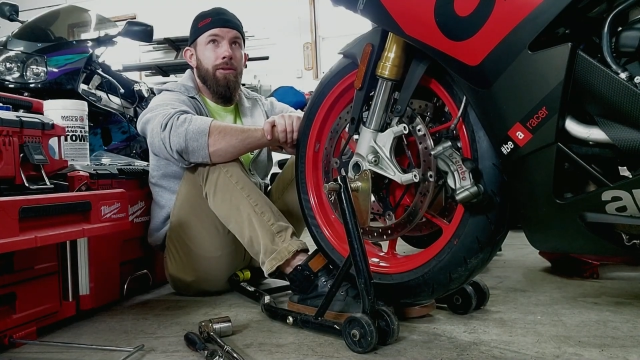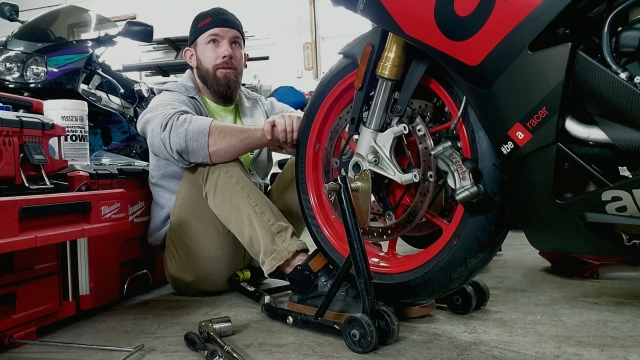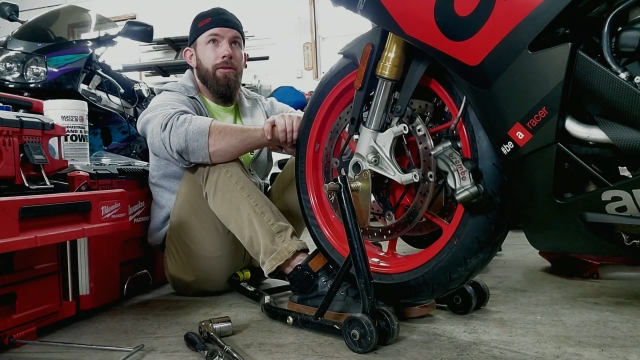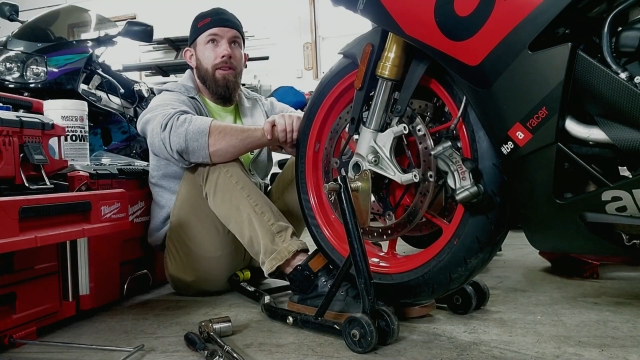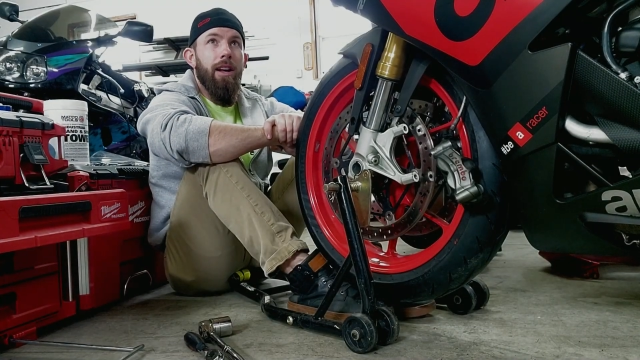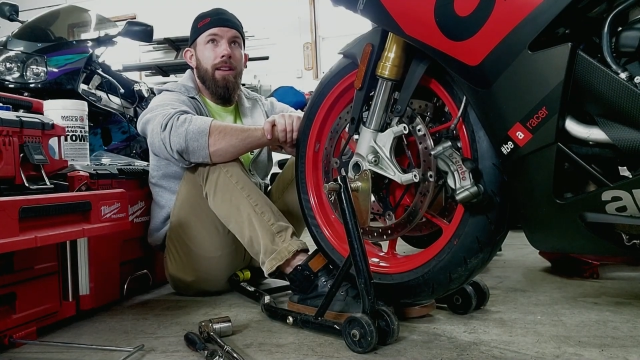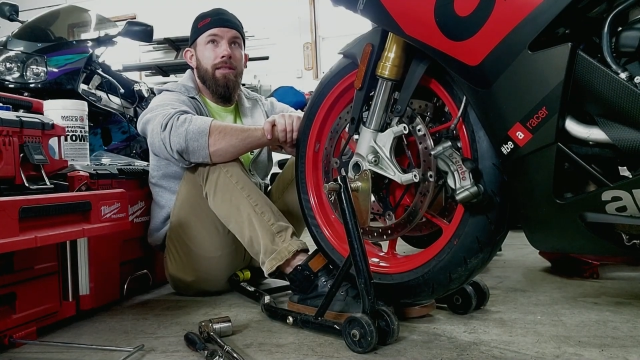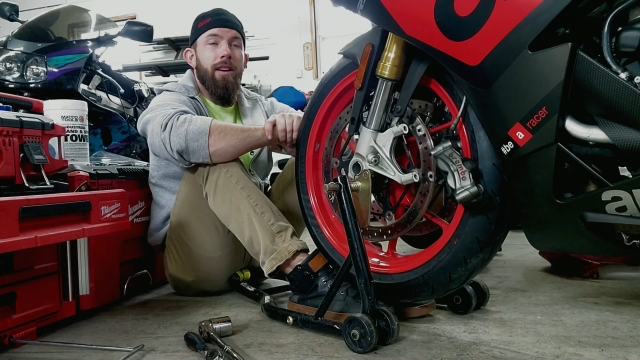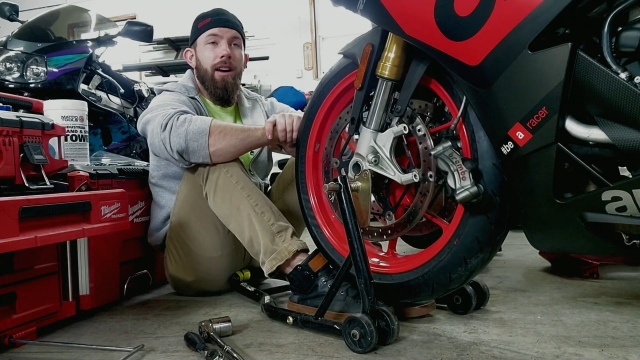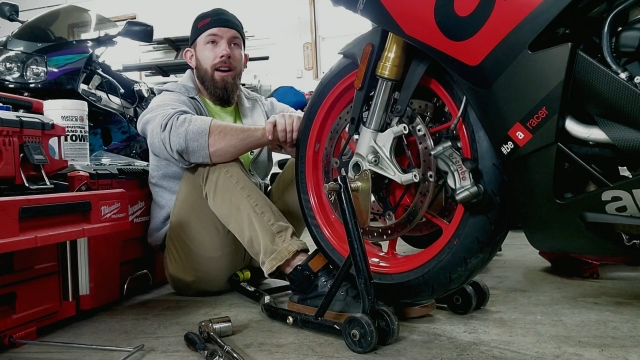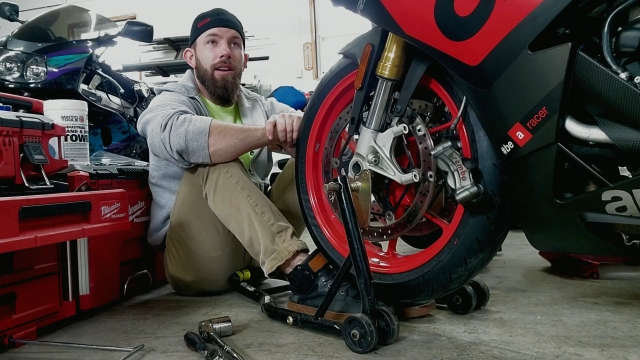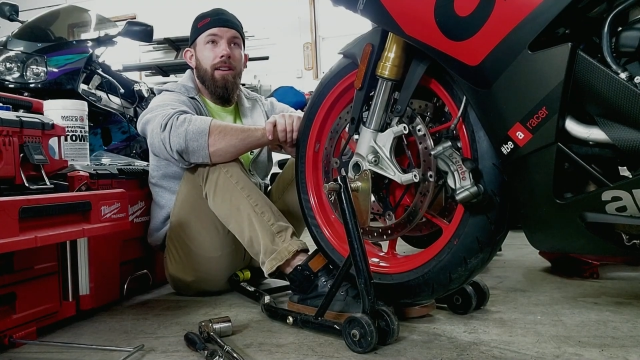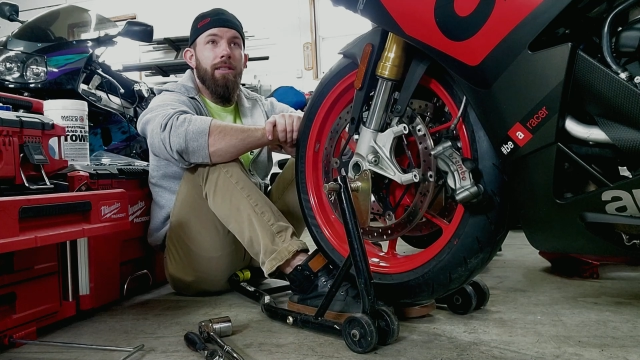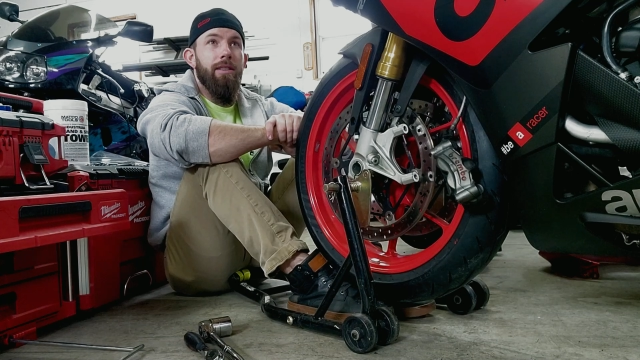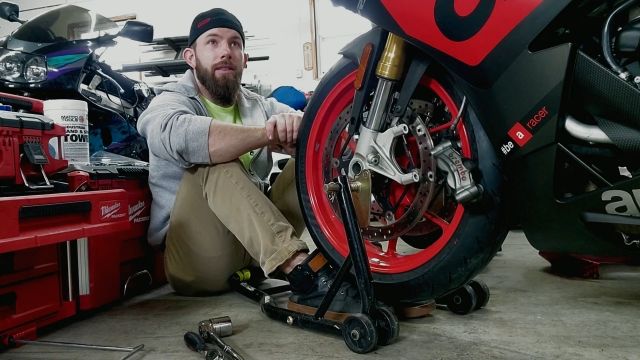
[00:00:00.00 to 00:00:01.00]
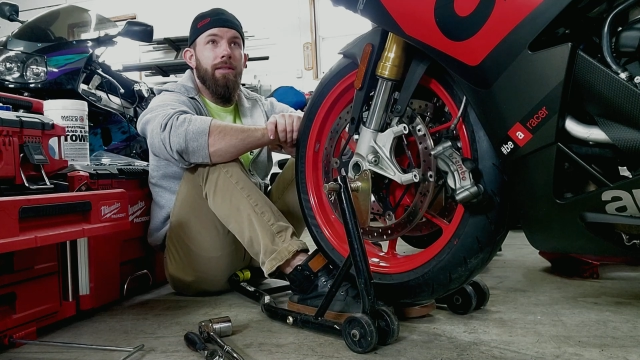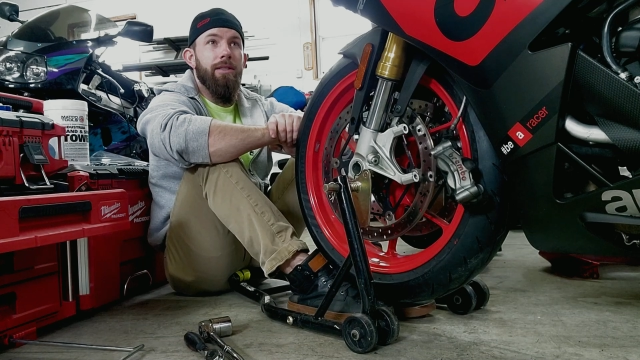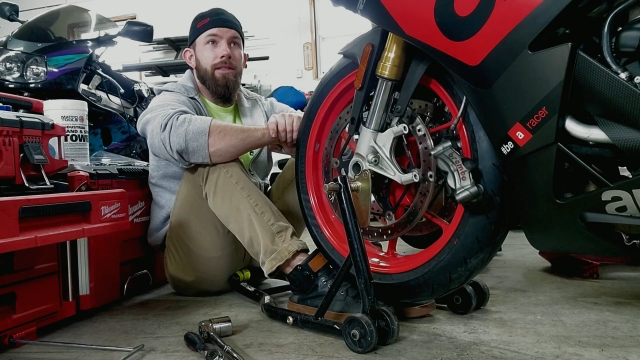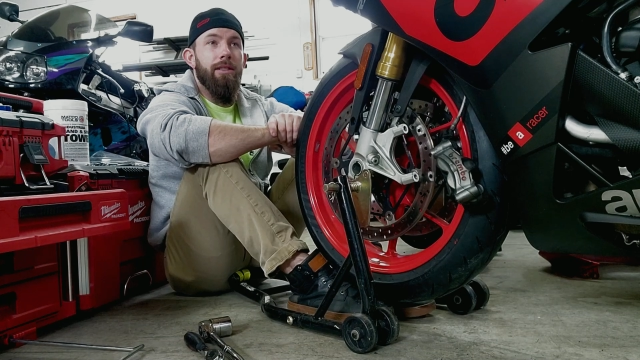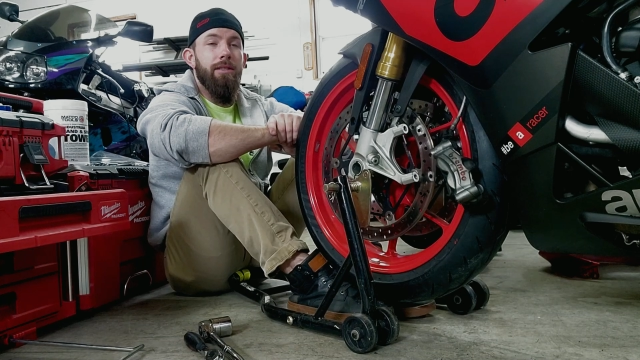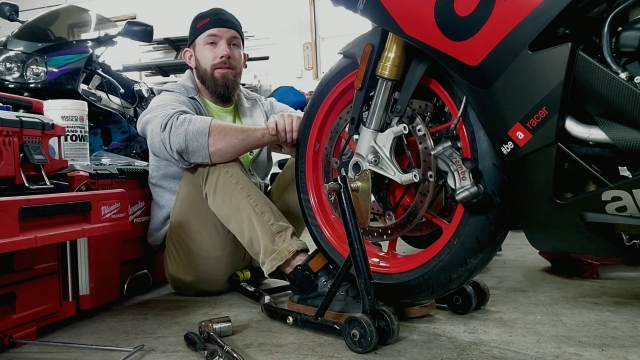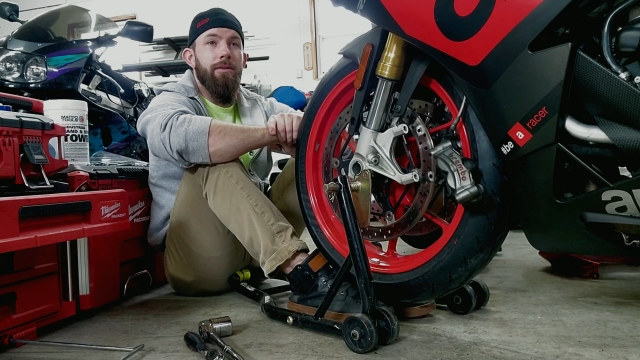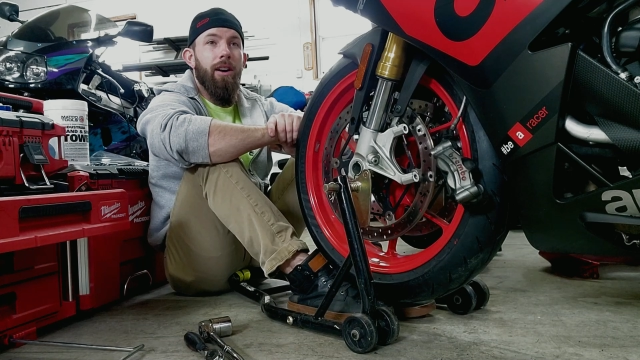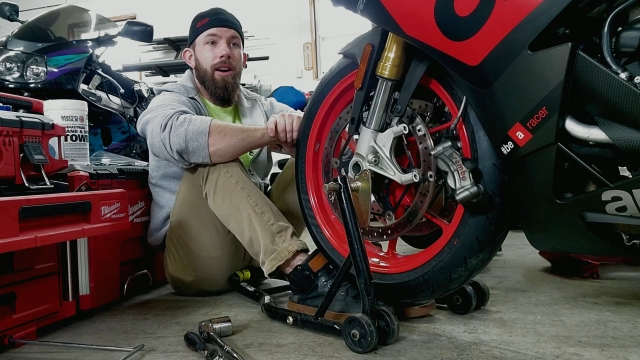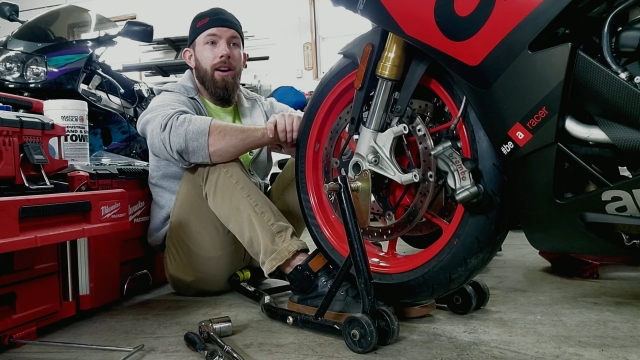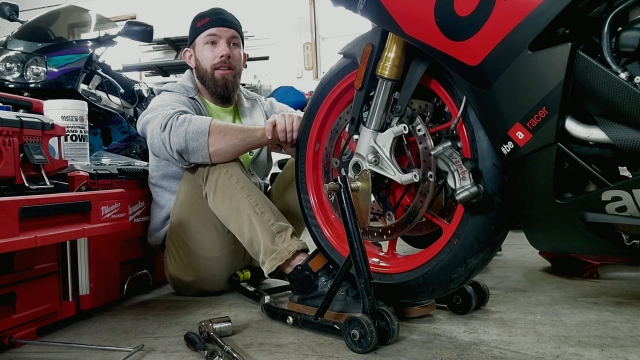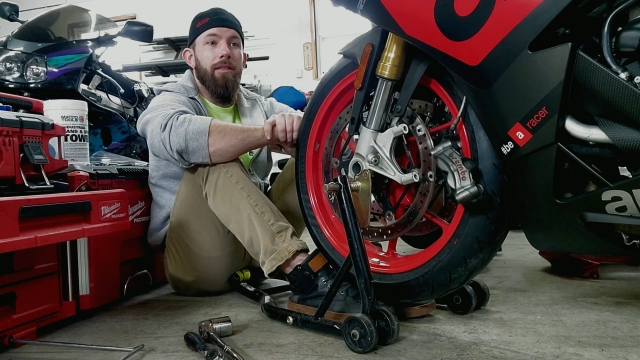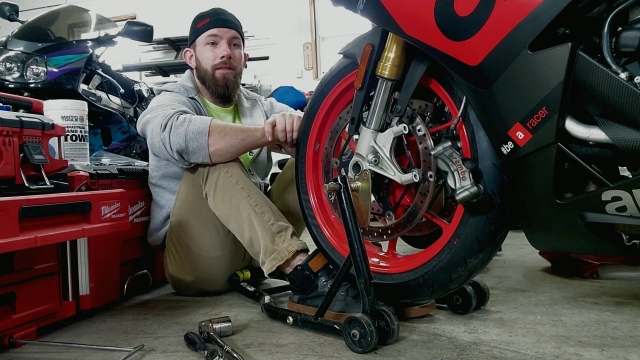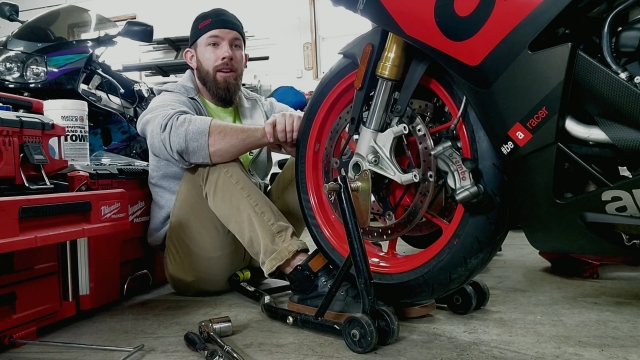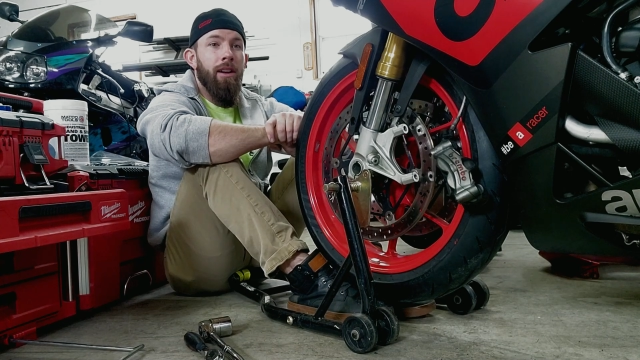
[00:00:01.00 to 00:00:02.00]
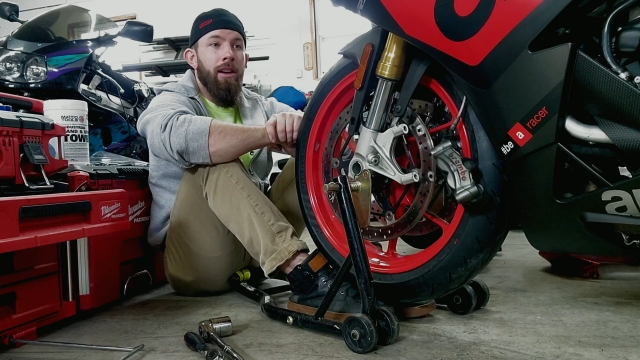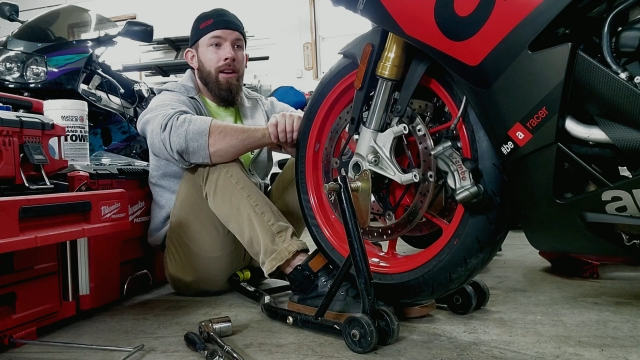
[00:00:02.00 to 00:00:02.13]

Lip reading: really fast guy on a 765.